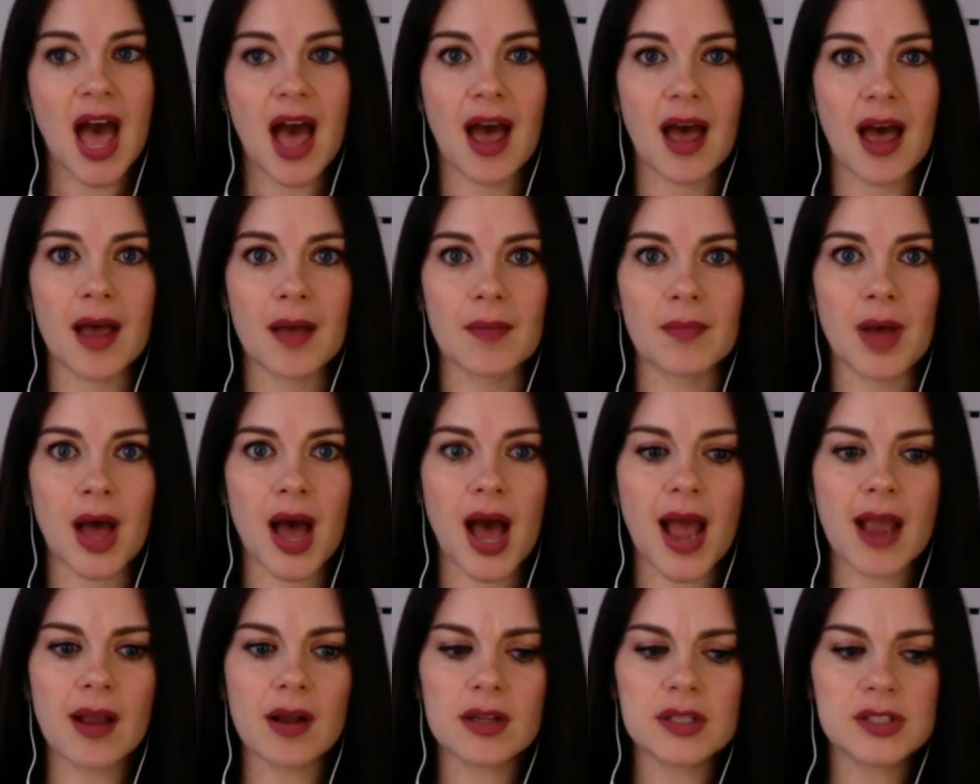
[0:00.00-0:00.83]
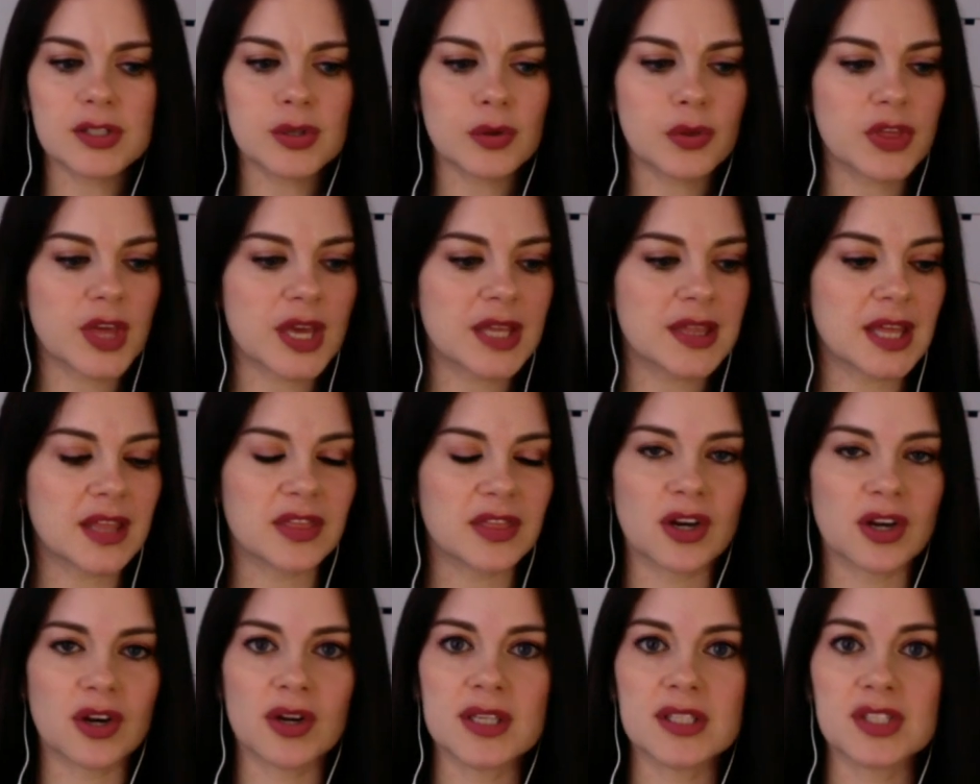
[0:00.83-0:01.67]
I also think
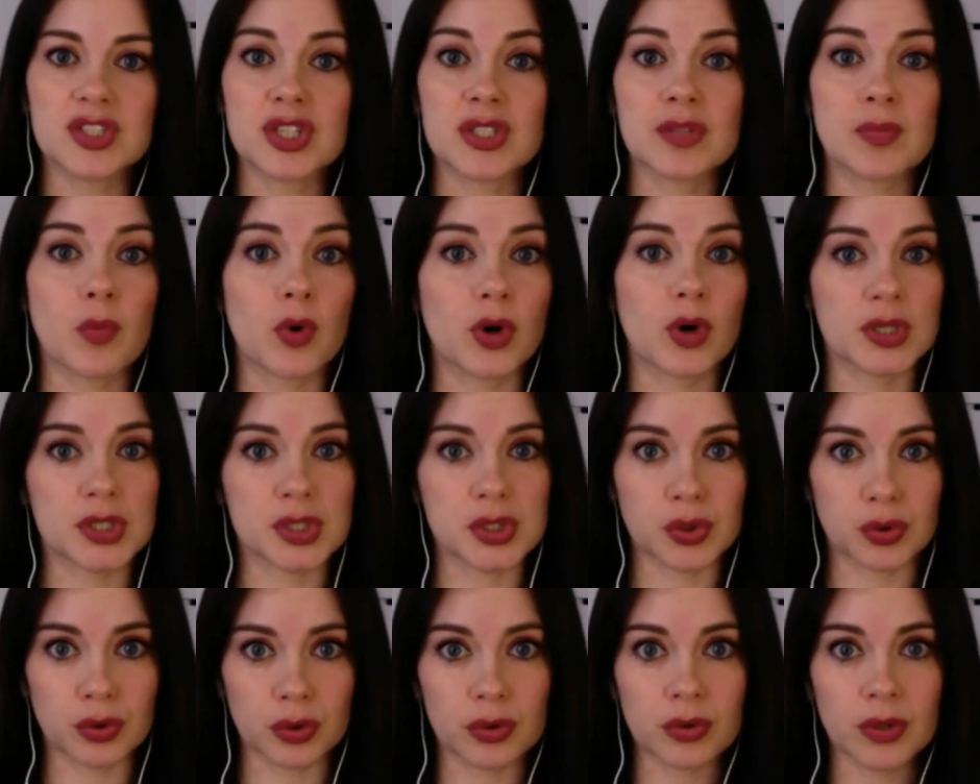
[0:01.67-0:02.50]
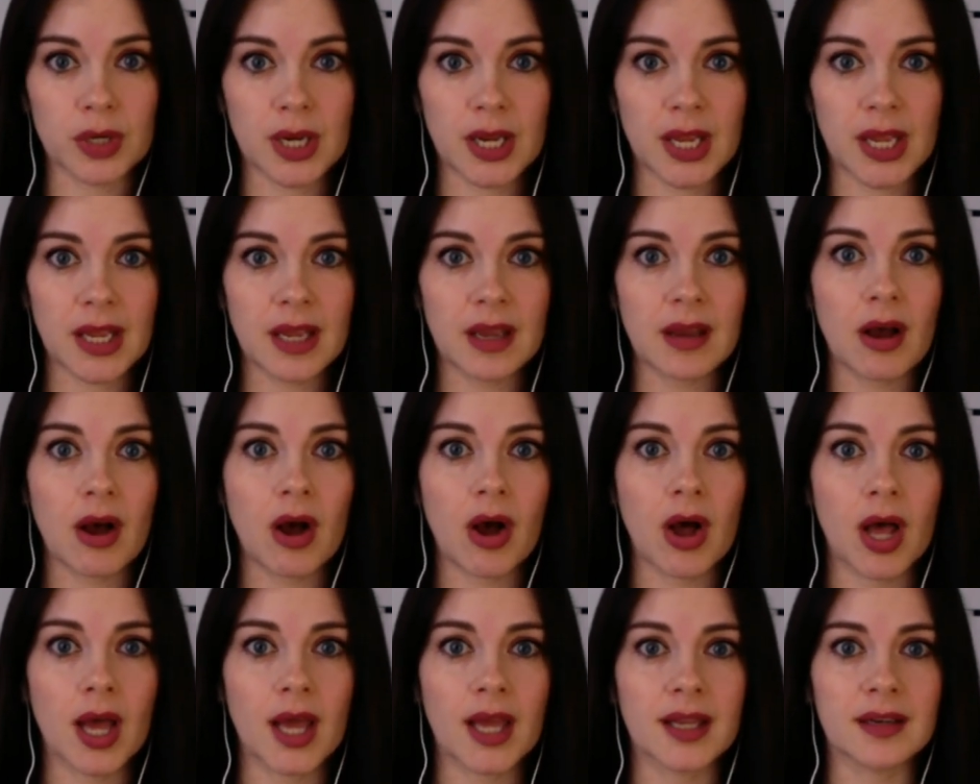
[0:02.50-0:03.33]
that there is just more scrutiny
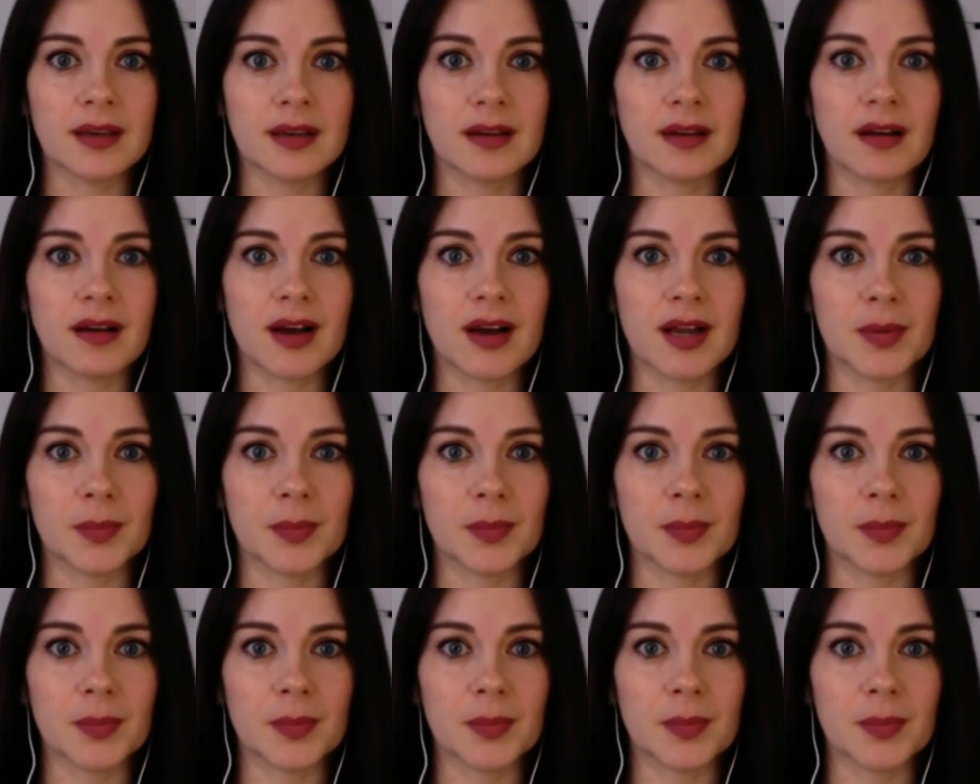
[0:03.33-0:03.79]
on